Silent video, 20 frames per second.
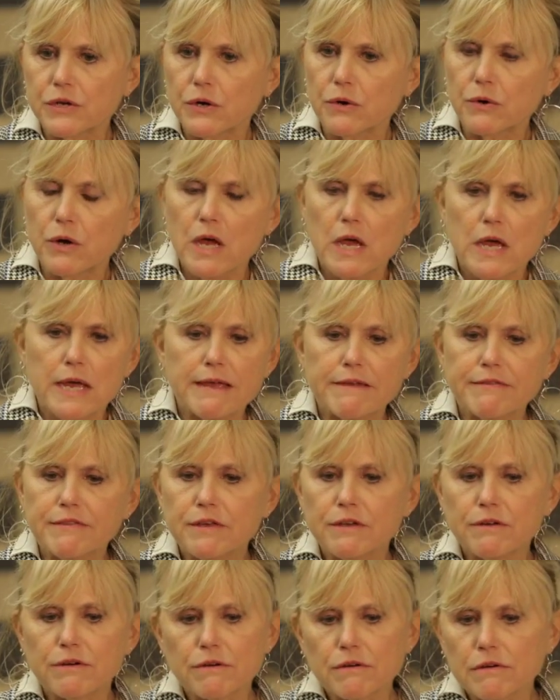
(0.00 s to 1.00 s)
So
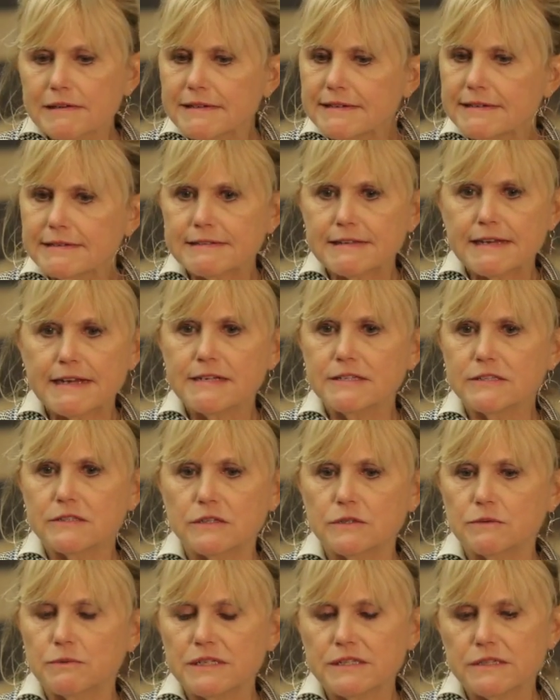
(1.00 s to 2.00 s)
in the earliest
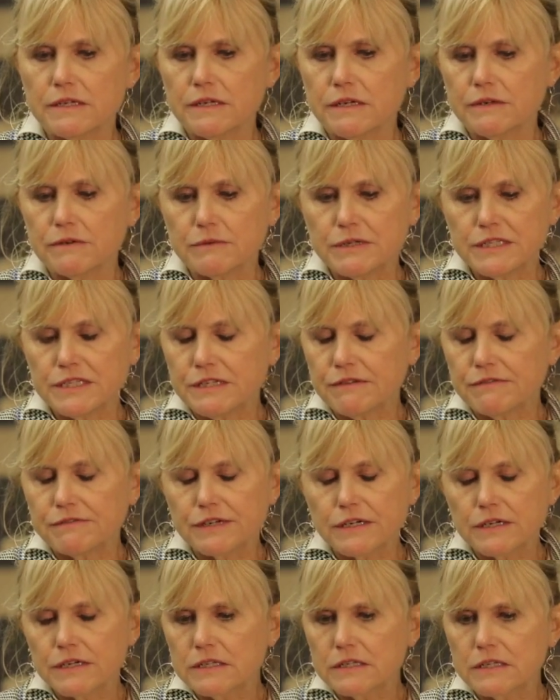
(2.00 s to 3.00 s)
cases, we
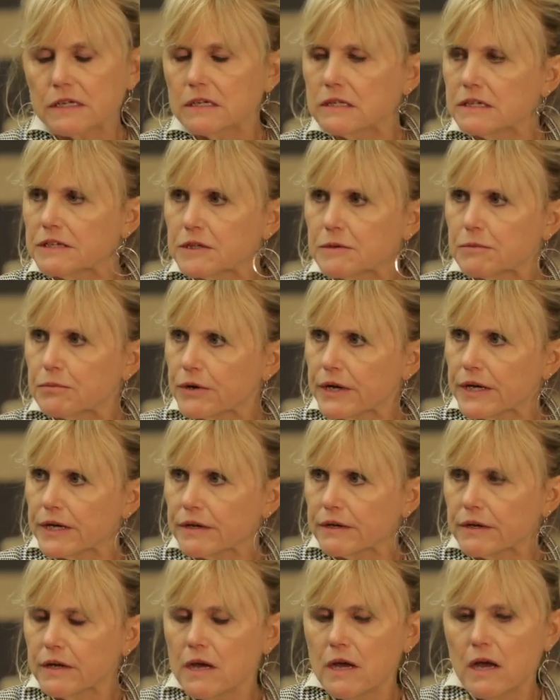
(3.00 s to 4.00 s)
see very little in the
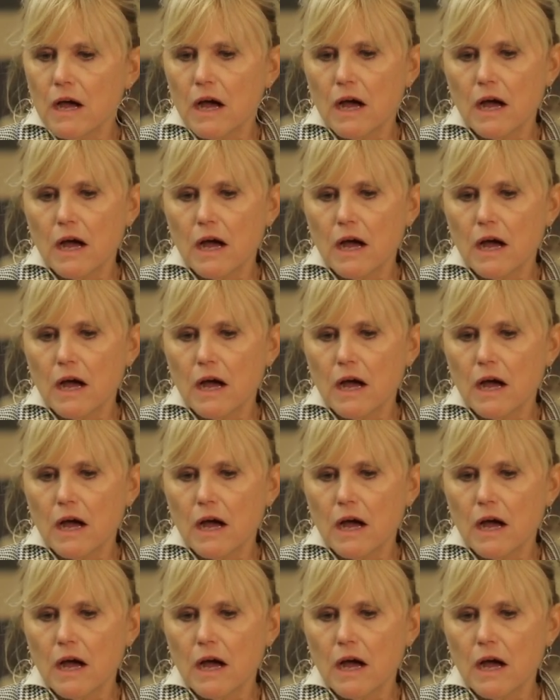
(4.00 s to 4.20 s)
brain.